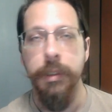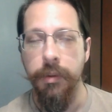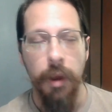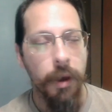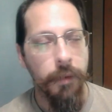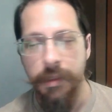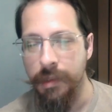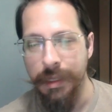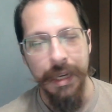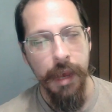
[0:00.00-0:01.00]
which is
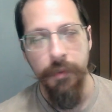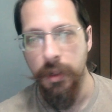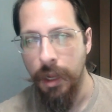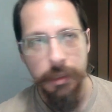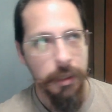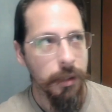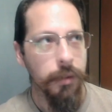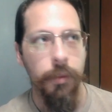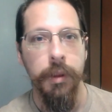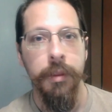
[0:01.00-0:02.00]
obviously going to have a lot to
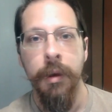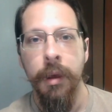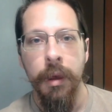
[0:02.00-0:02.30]
do with